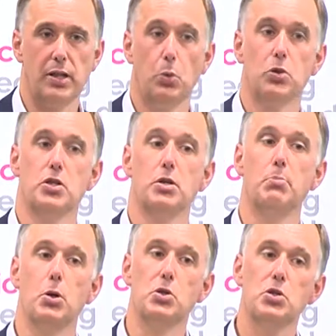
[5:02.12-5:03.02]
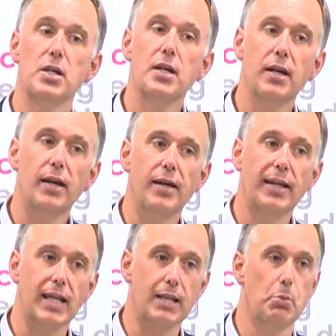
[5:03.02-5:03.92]
the ones that are most
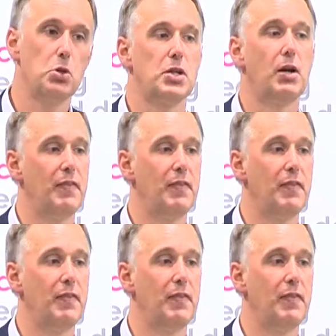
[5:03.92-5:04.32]
getting the most out